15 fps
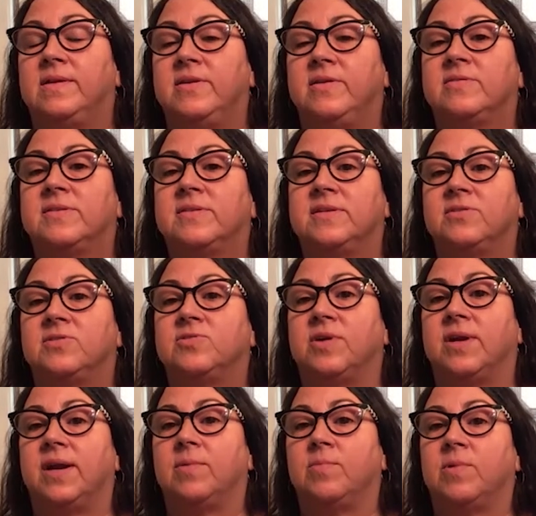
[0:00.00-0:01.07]
news
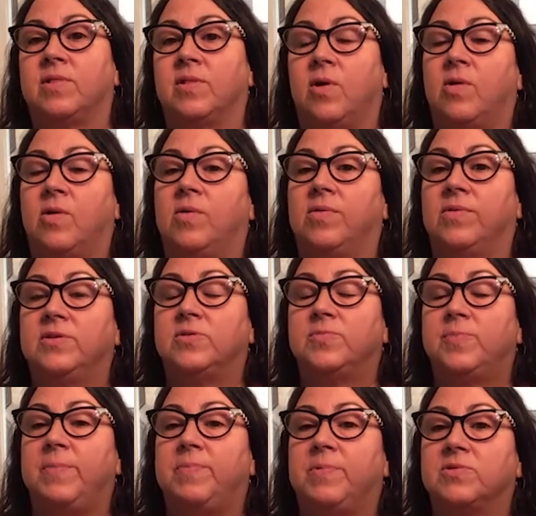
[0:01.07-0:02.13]
industry and with local
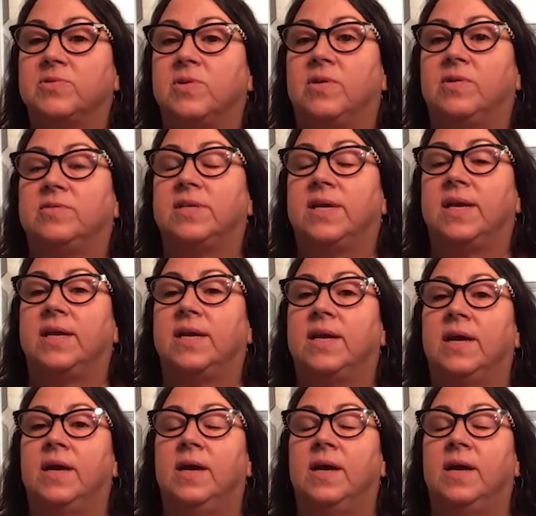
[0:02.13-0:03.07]
newspapers closing.